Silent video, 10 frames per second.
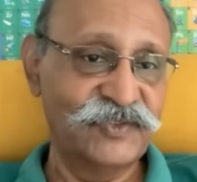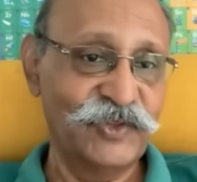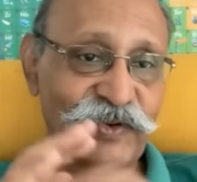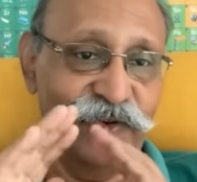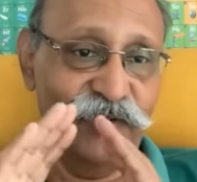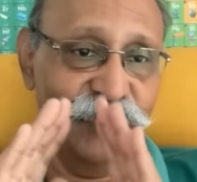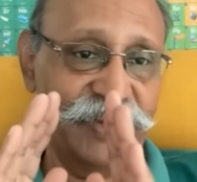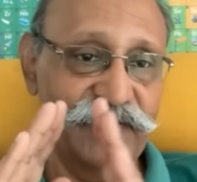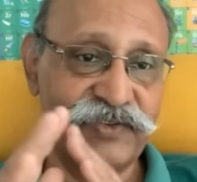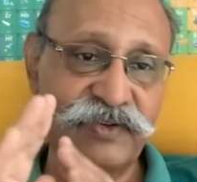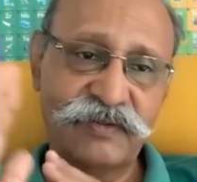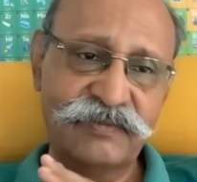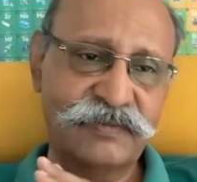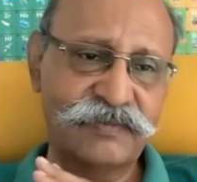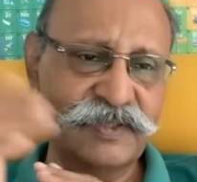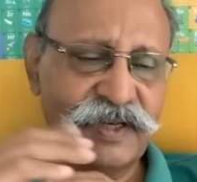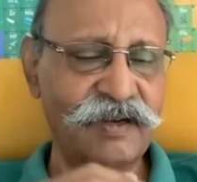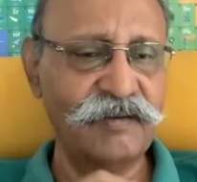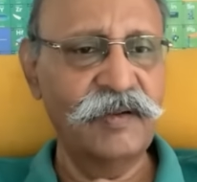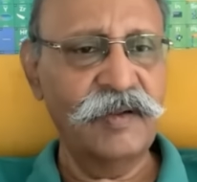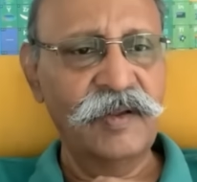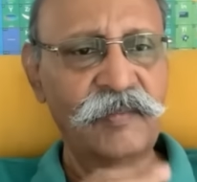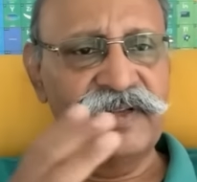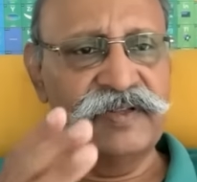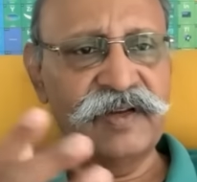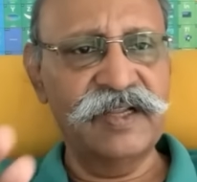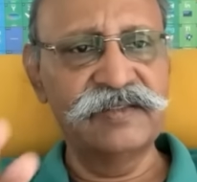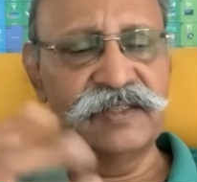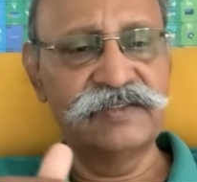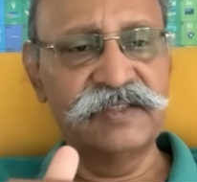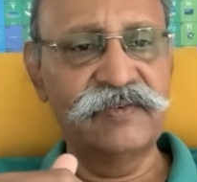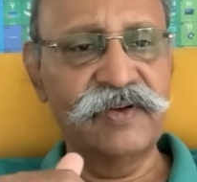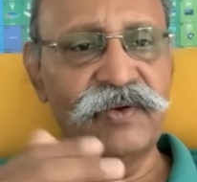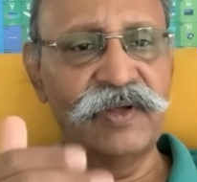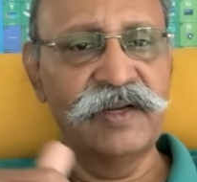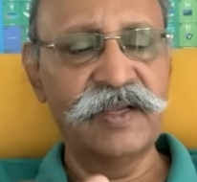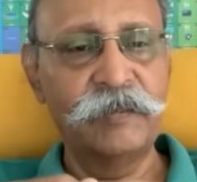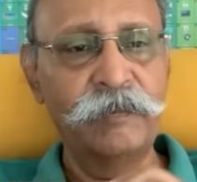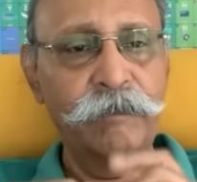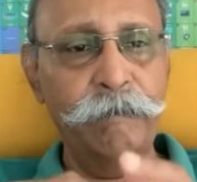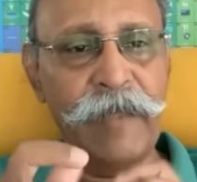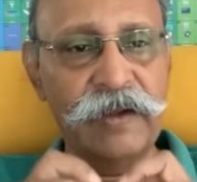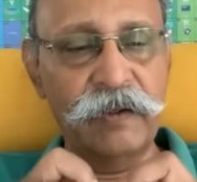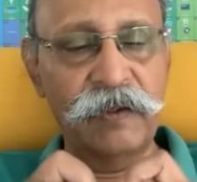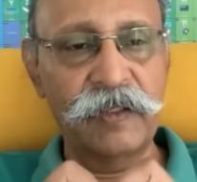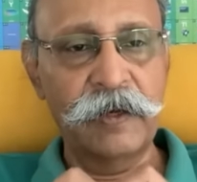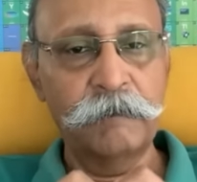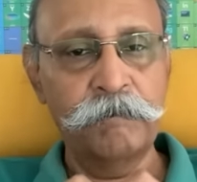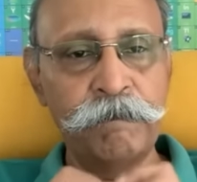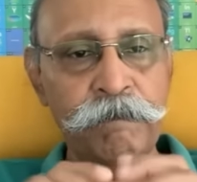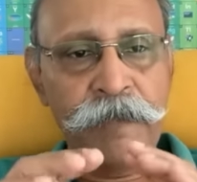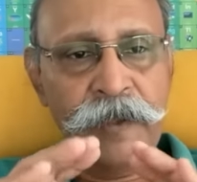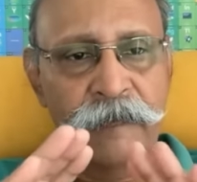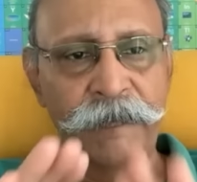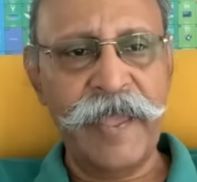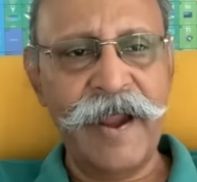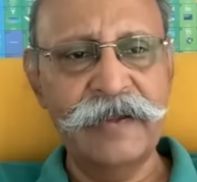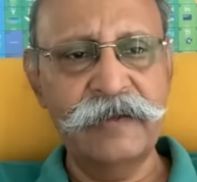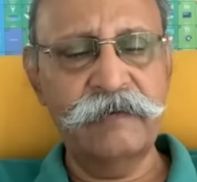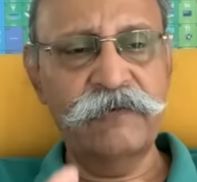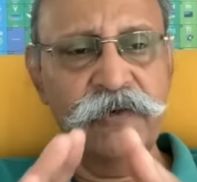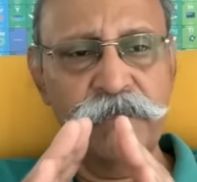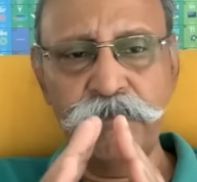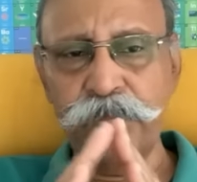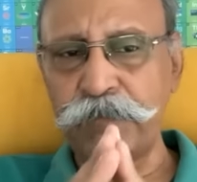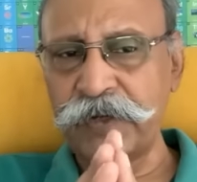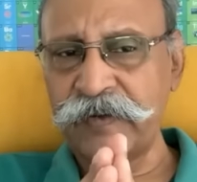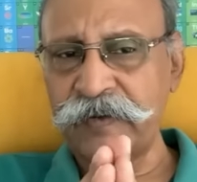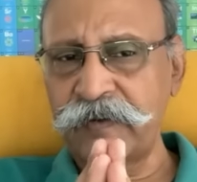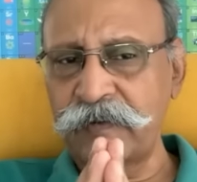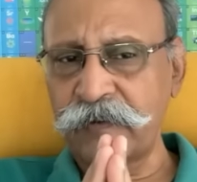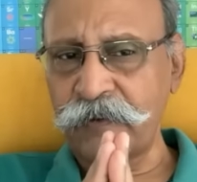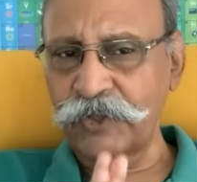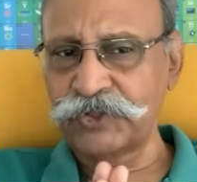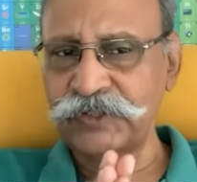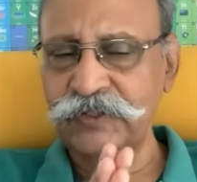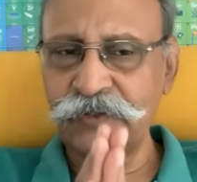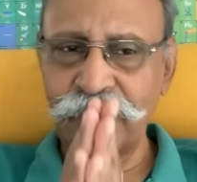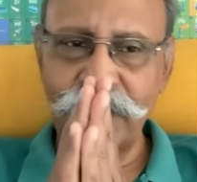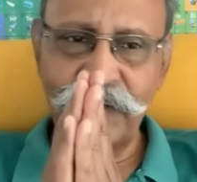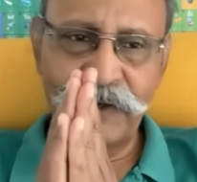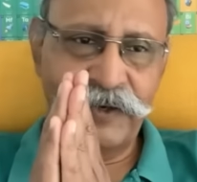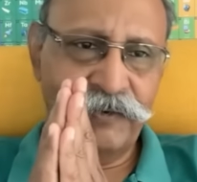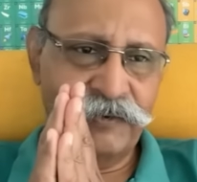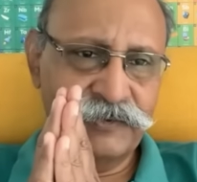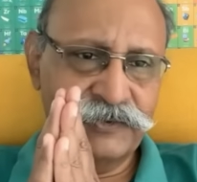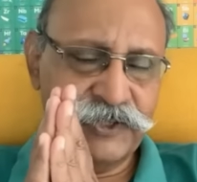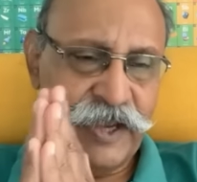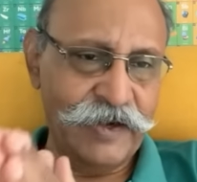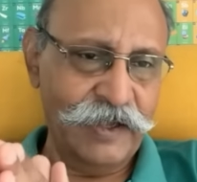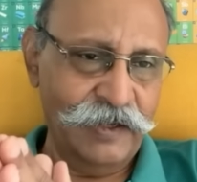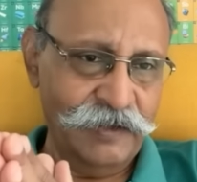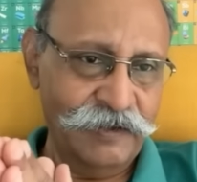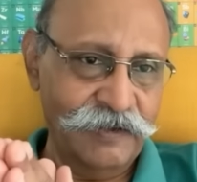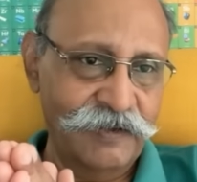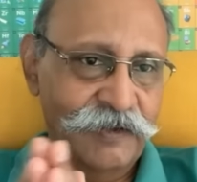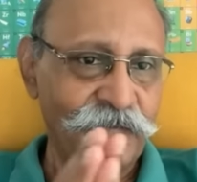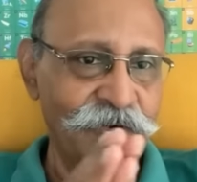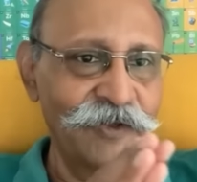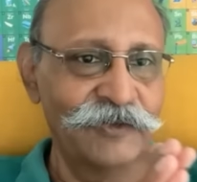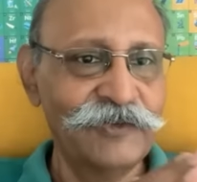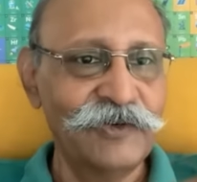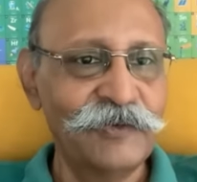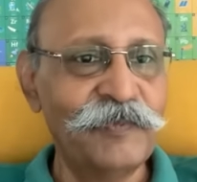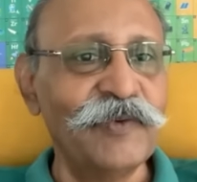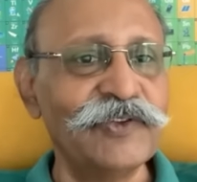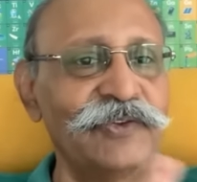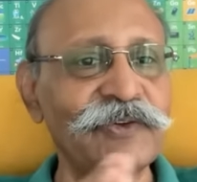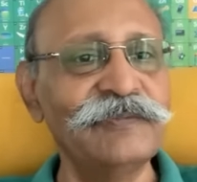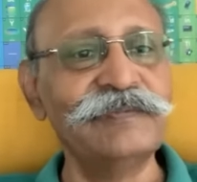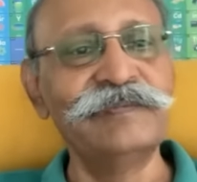So we don't make a show. Then Mr. Rajnath Singh will go and come and all that. And that should put caution not only to China, but also to Moscow.